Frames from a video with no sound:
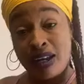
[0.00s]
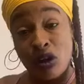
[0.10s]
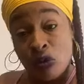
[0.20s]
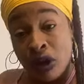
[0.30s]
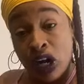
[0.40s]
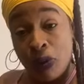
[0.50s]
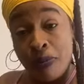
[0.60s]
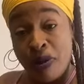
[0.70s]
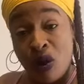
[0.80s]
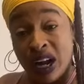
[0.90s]
and run
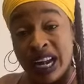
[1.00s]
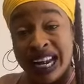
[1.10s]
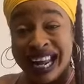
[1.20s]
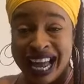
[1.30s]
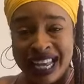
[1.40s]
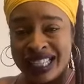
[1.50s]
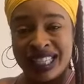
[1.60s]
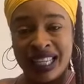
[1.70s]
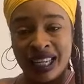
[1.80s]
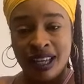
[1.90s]
on with me with all kind of lies.
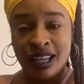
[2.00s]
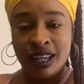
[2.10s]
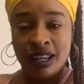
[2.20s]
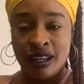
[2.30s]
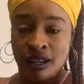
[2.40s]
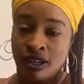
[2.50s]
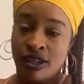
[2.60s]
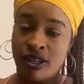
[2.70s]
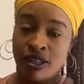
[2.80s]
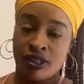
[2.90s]
Hmm.